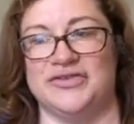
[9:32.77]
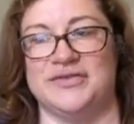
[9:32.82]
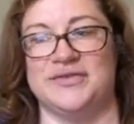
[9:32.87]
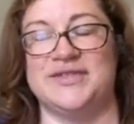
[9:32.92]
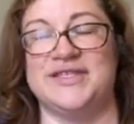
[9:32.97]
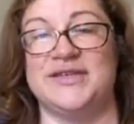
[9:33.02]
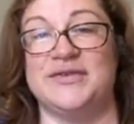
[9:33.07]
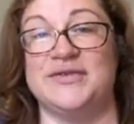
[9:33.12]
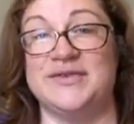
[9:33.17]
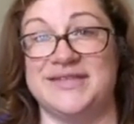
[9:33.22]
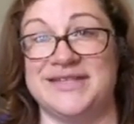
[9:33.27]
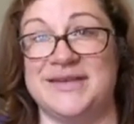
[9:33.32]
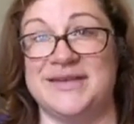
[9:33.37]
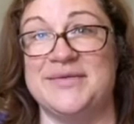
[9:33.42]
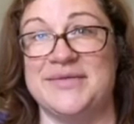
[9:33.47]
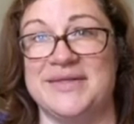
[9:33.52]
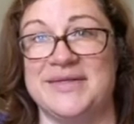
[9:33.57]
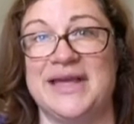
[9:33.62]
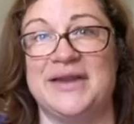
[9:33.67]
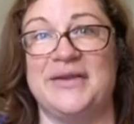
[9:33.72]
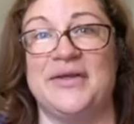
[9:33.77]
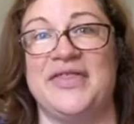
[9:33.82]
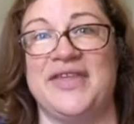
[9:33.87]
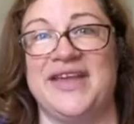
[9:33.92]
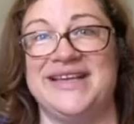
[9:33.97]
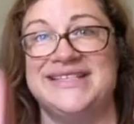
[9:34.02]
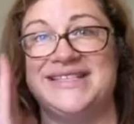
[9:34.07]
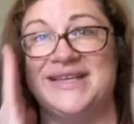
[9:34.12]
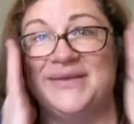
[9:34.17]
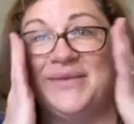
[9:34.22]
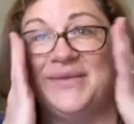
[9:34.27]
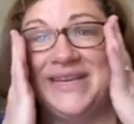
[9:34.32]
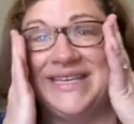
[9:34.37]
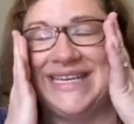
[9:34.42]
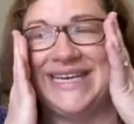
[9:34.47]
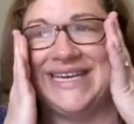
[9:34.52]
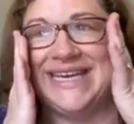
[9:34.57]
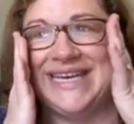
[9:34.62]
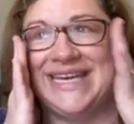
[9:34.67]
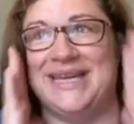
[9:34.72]
There's so little things that we
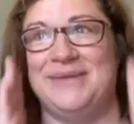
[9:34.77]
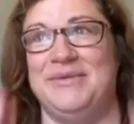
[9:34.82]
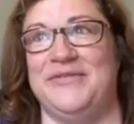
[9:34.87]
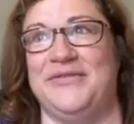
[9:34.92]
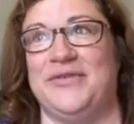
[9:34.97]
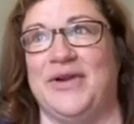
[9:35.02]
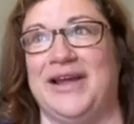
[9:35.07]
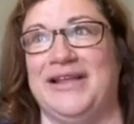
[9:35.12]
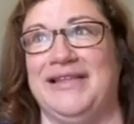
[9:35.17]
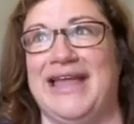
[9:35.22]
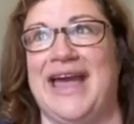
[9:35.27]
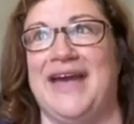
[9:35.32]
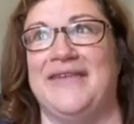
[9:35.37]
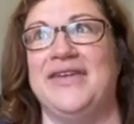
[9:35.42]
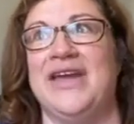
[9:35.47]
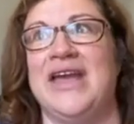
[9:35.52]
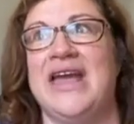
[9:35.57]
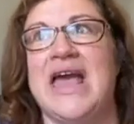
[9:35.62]
did before I left,